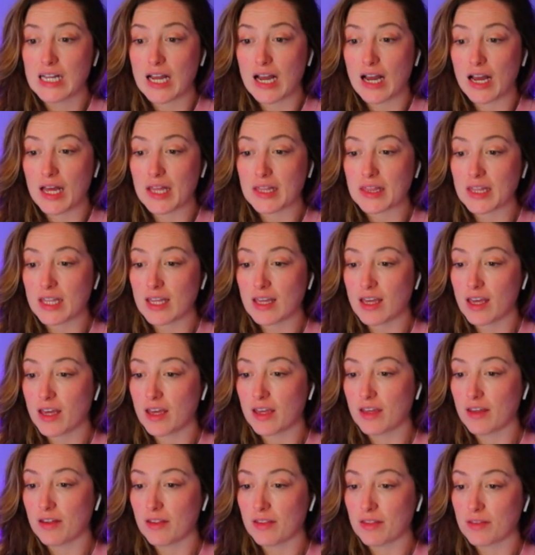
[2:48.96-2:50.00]
I think he
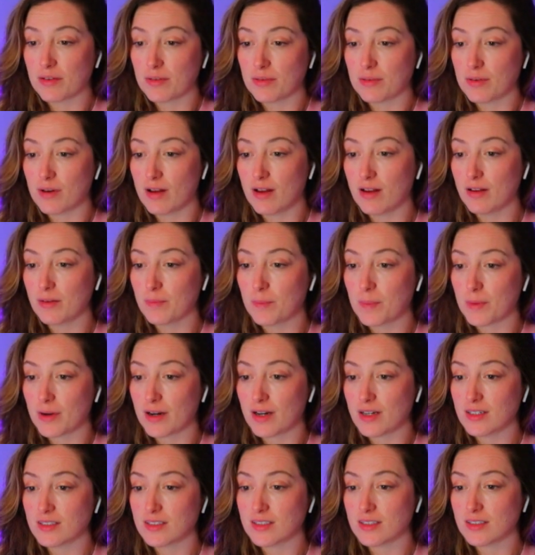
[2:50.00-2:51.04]
killed the wrong
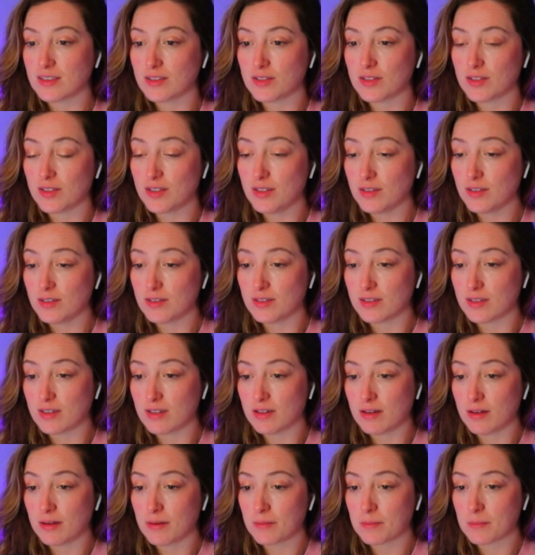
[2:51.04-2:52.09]
person too,
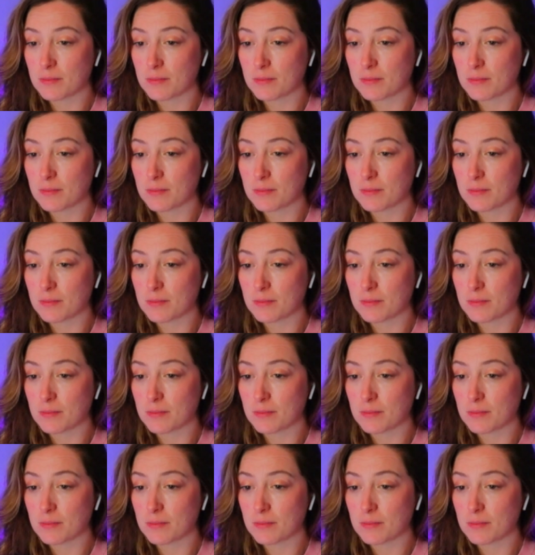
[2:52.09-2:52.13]
huh?